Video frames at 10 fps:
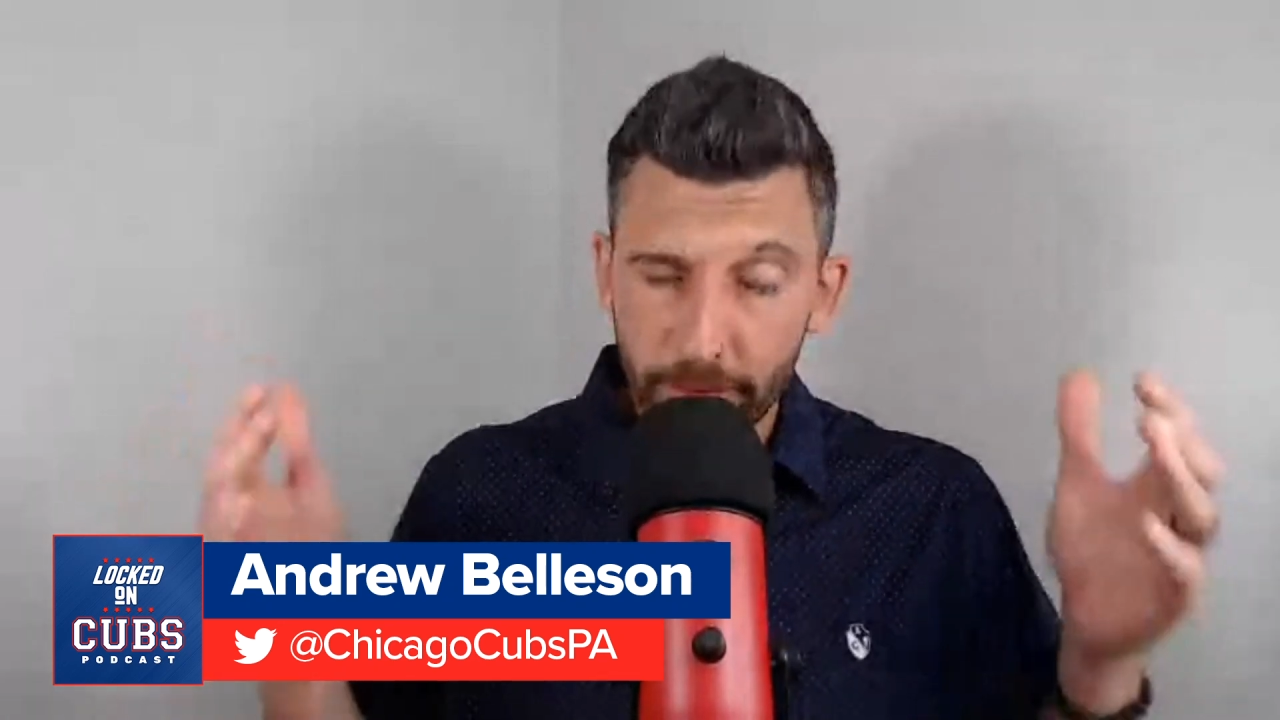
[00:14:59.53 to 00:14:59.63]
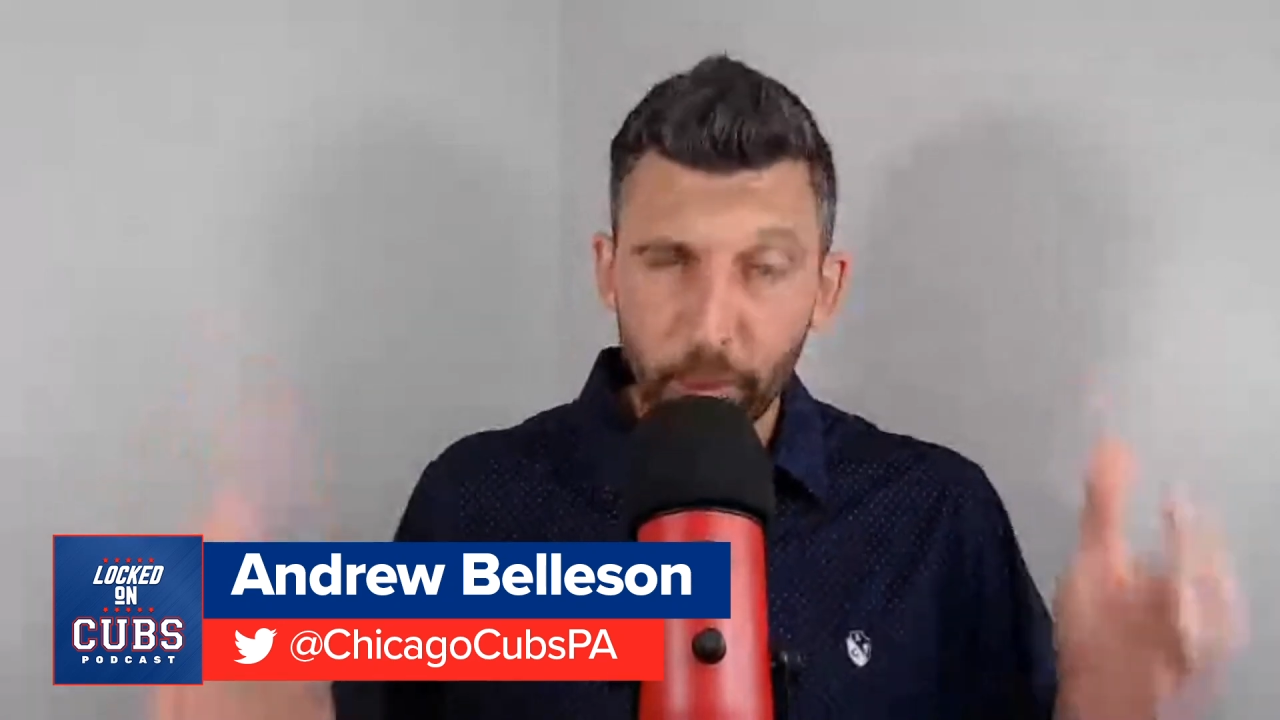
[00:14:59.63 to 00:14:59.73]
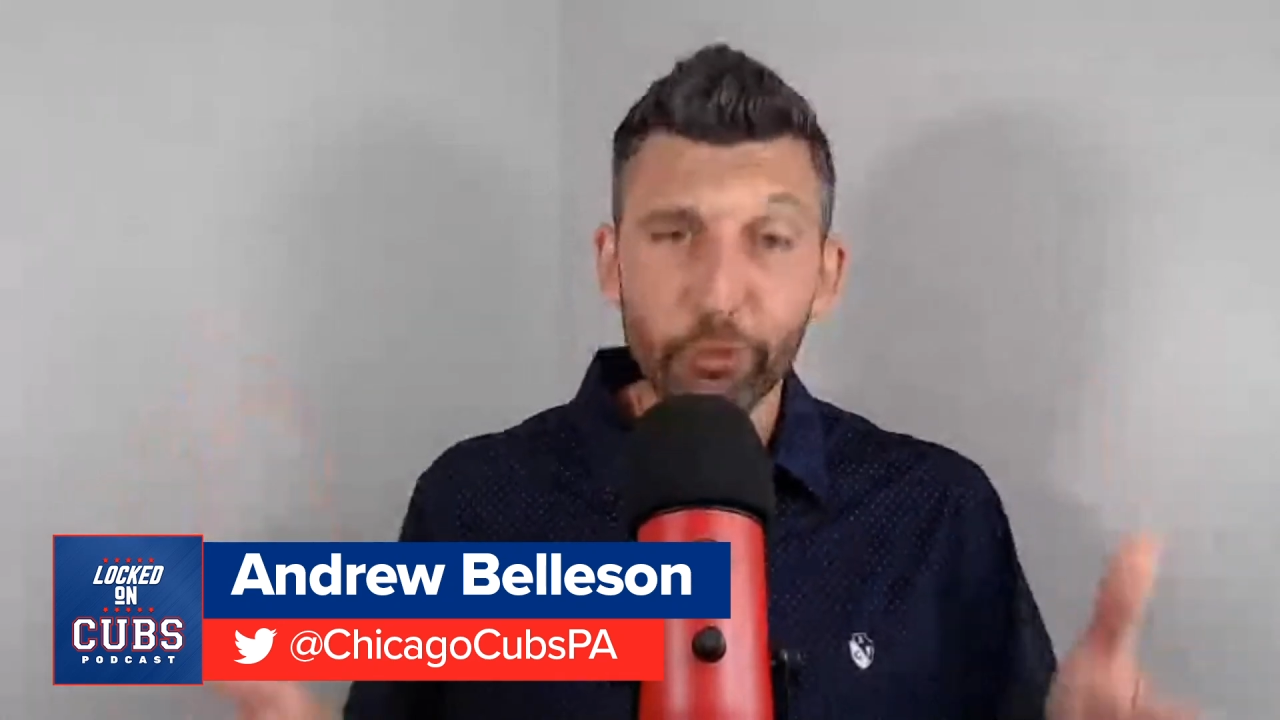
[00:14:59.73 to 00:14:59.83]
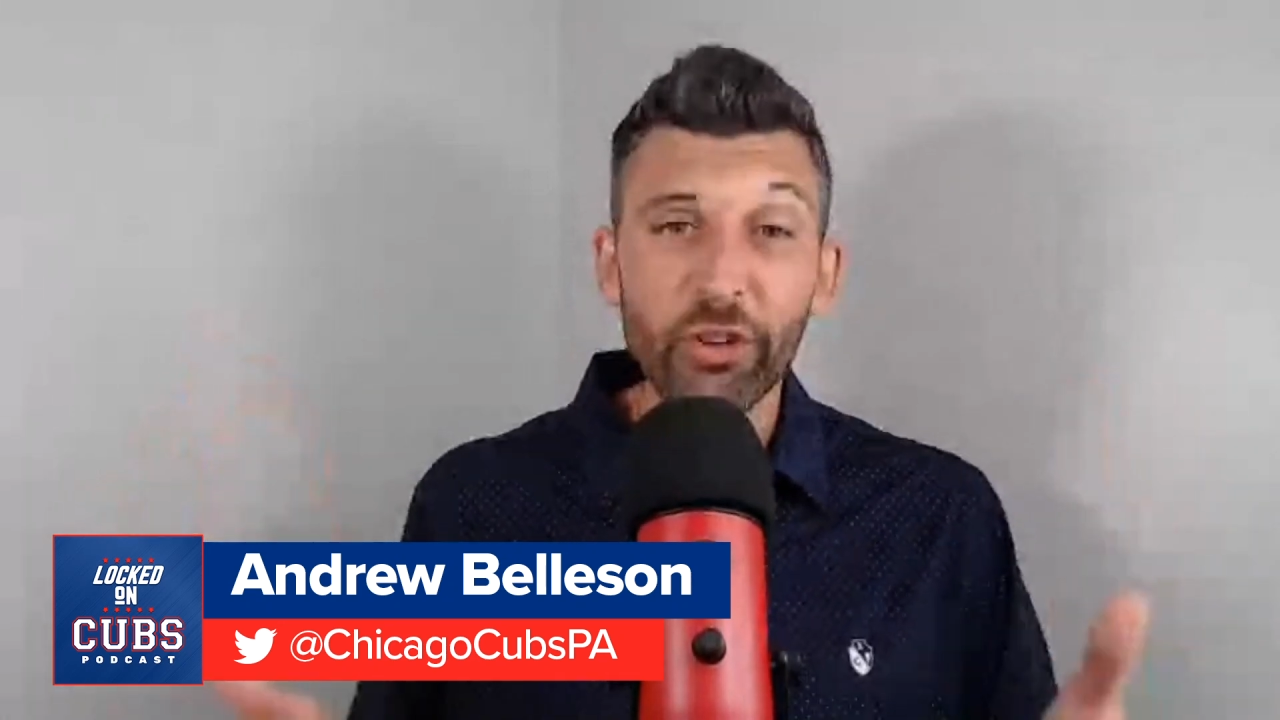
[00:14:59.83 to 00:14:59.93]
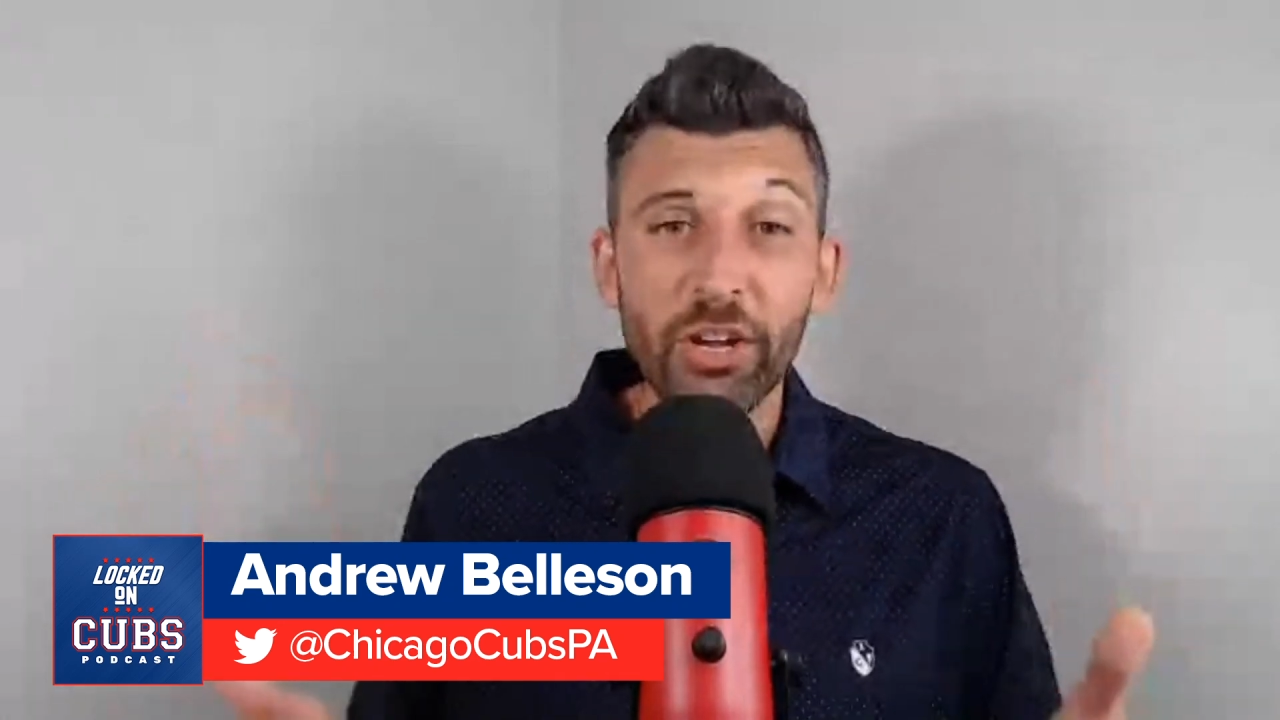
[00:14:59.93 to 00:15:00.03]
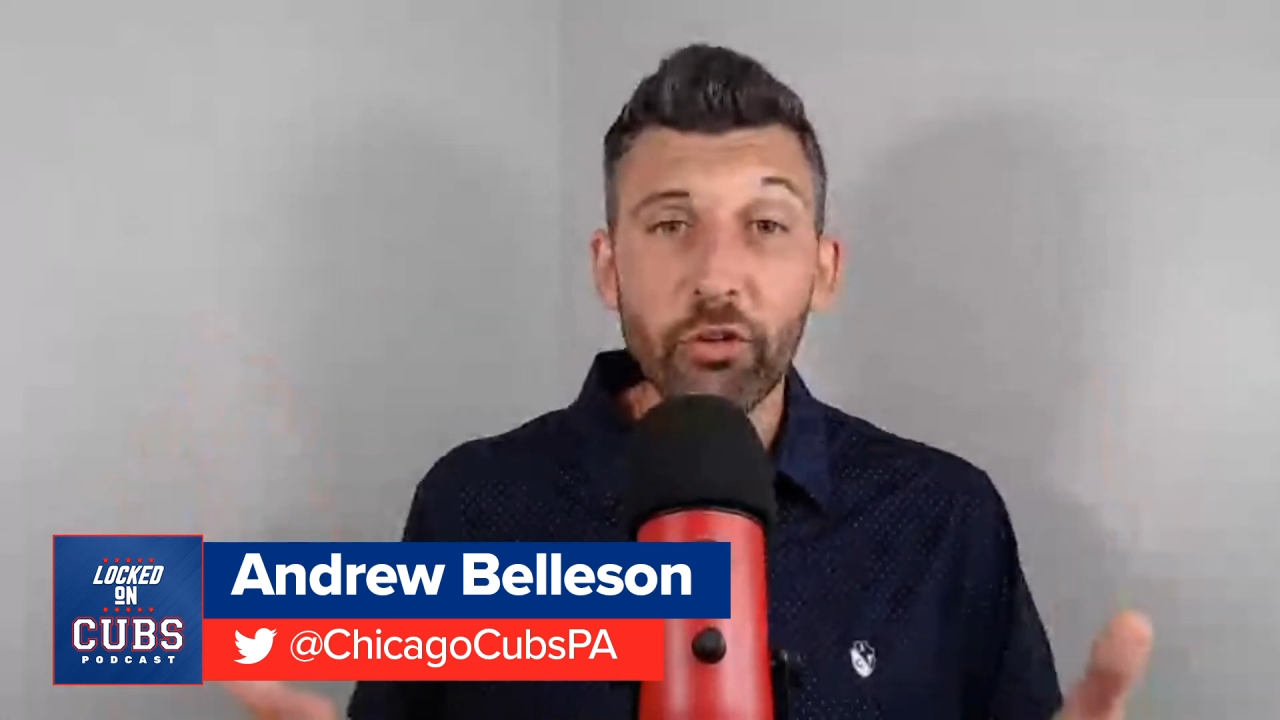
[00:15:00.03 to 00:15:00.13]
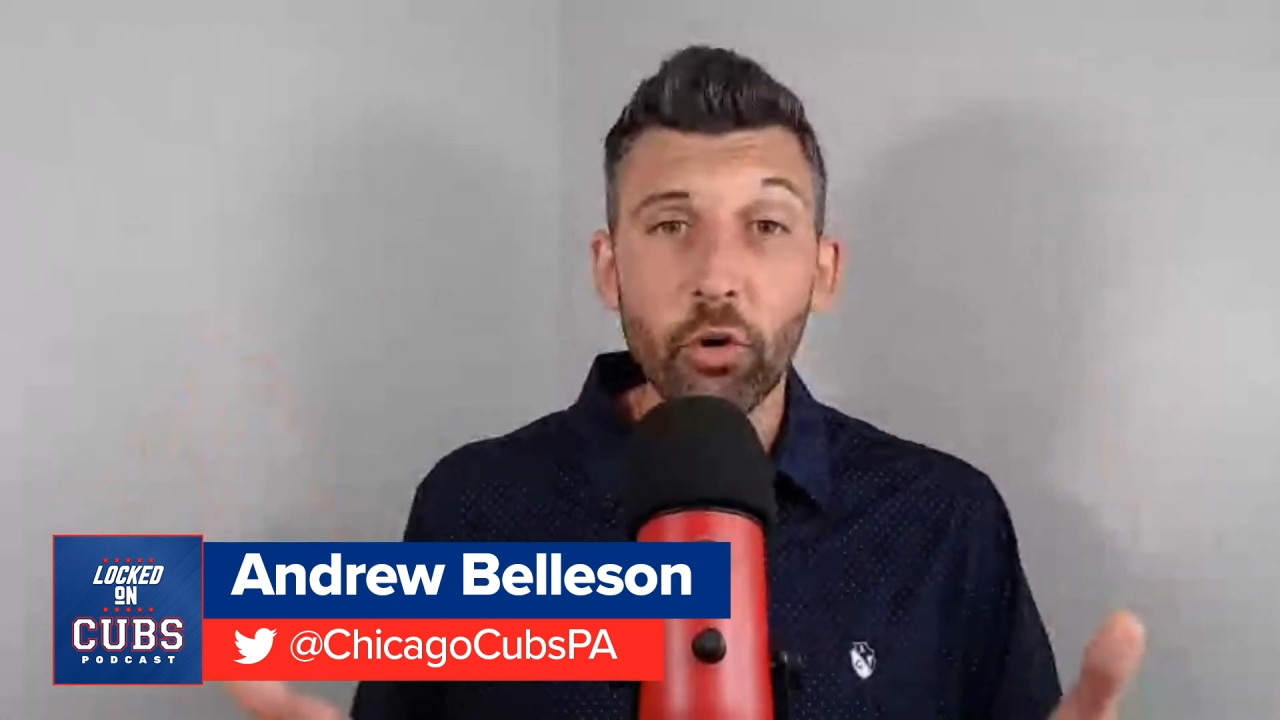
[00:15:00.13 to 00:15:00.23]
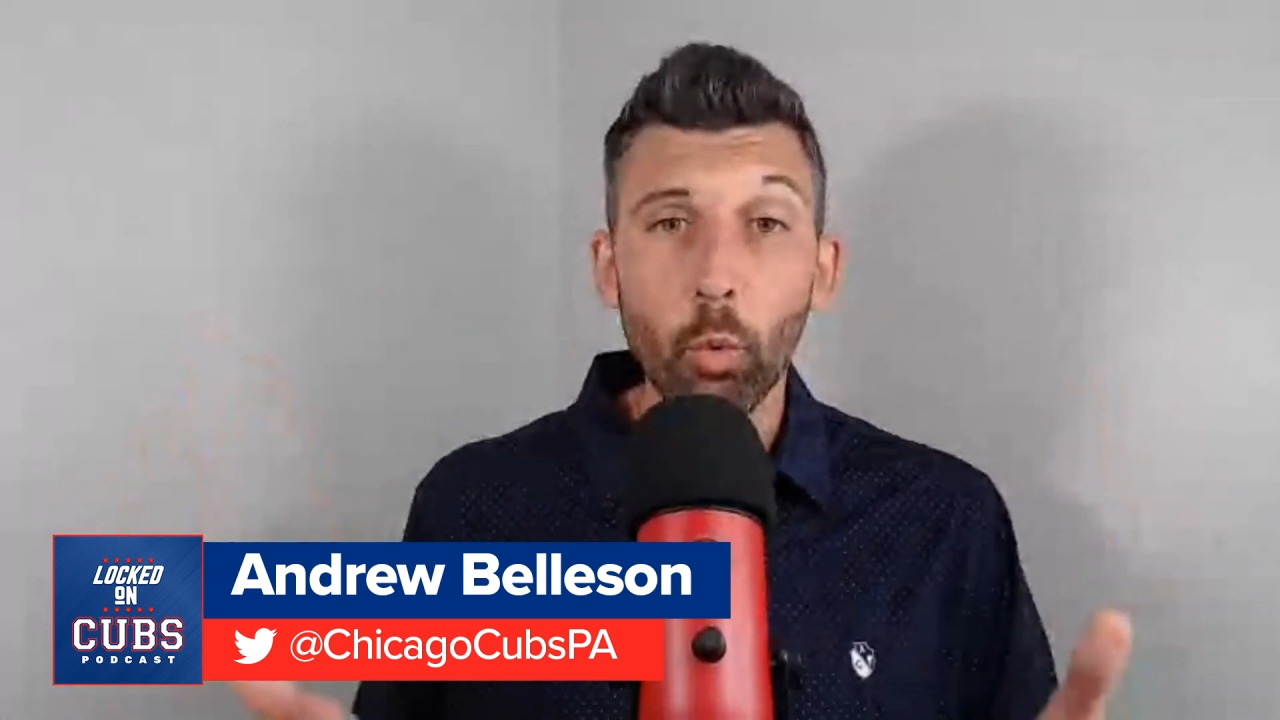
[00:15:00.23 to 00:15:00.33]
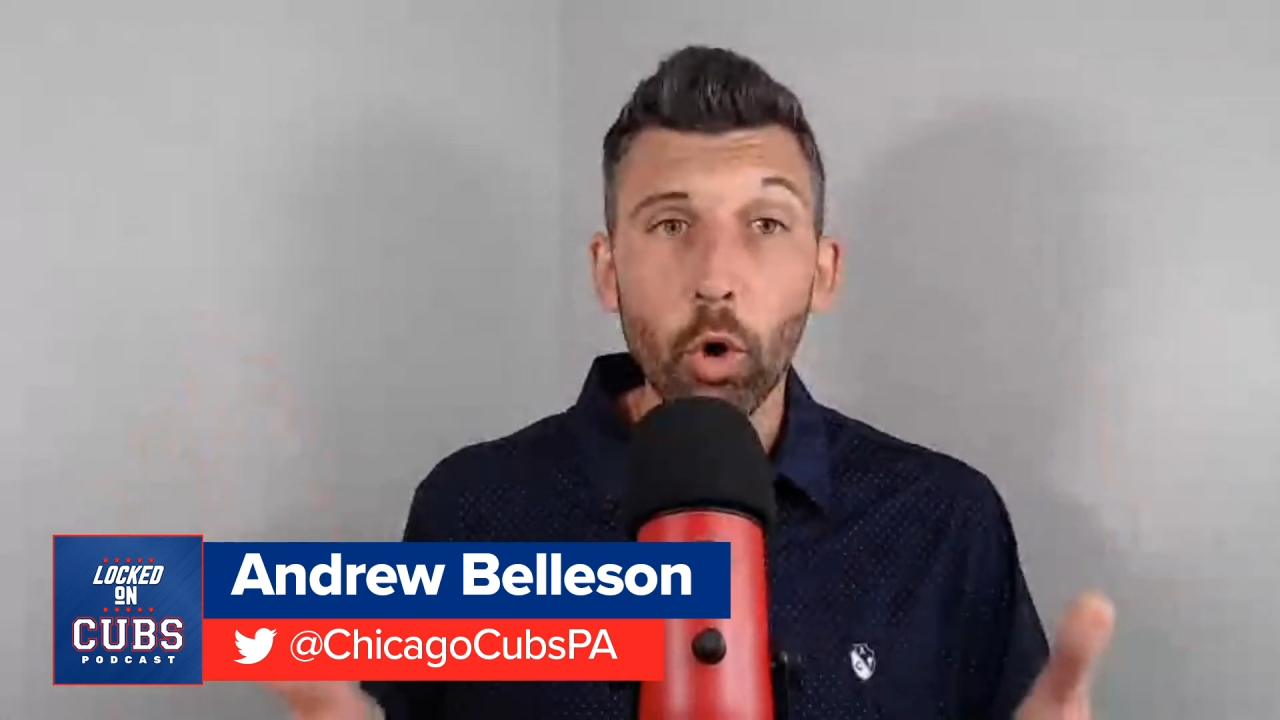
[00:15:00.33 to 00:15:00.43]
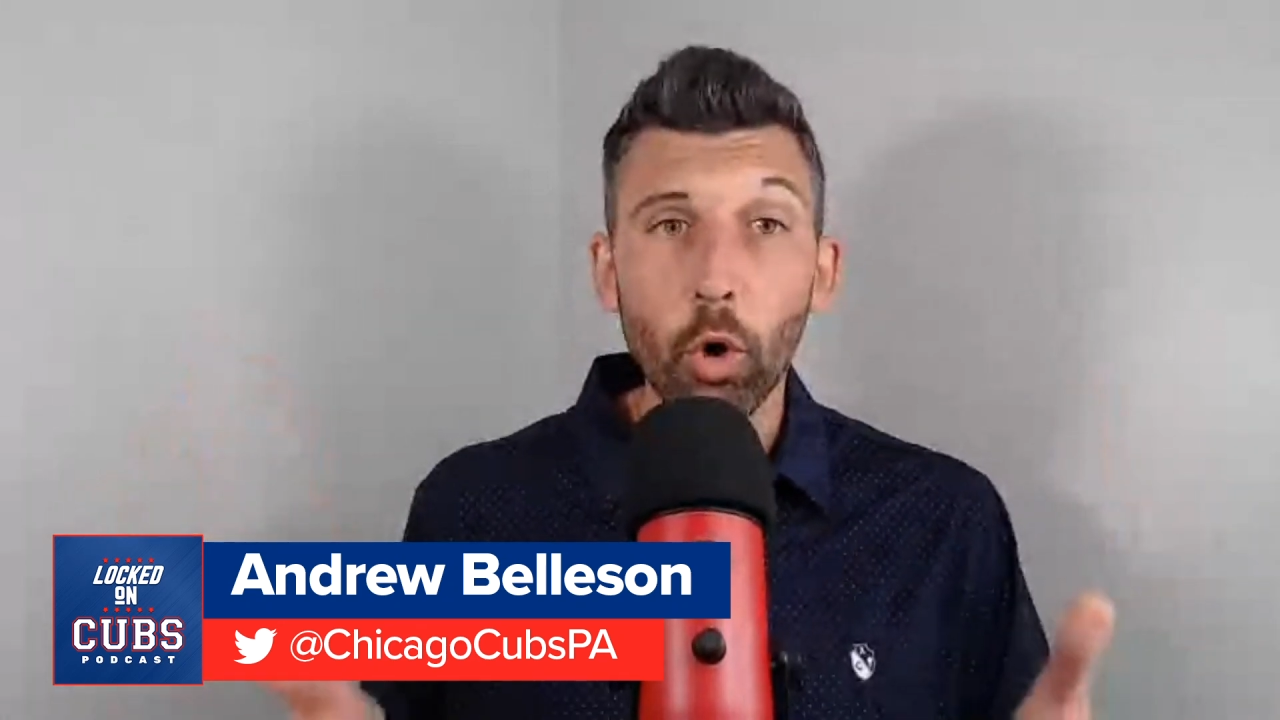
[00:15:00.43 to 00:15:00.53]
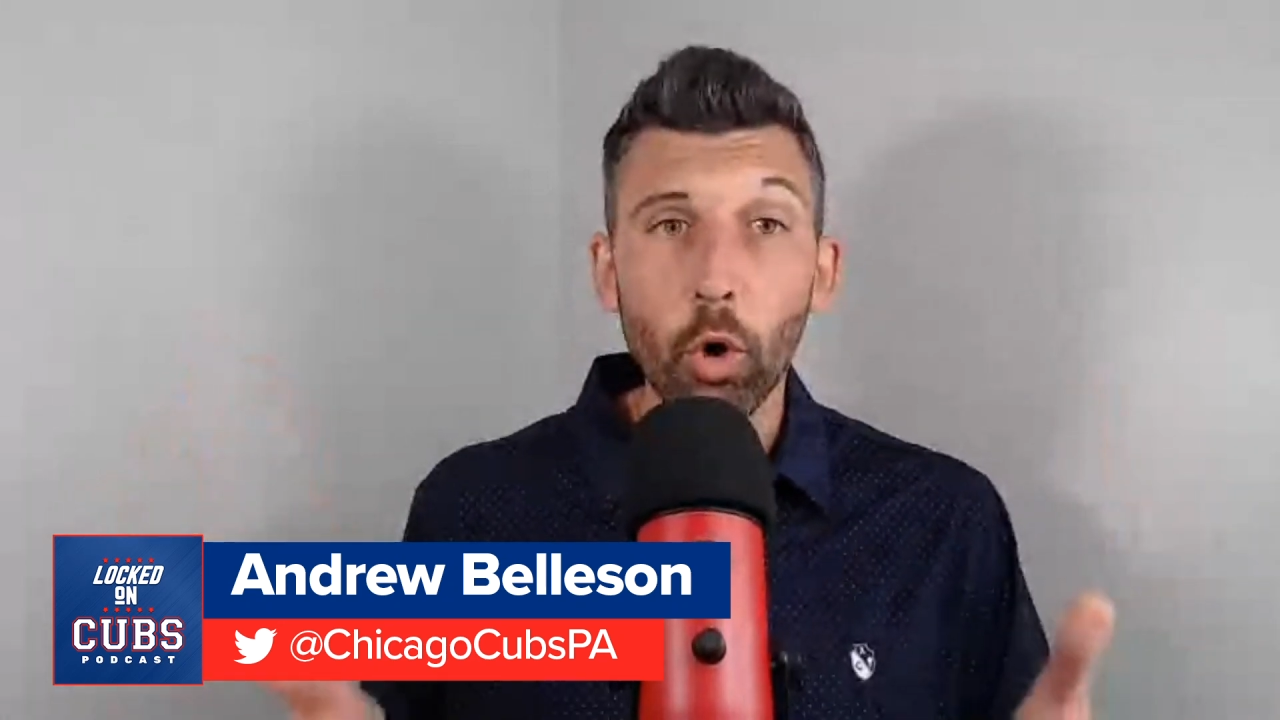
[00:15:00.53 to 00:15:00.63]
full season of work,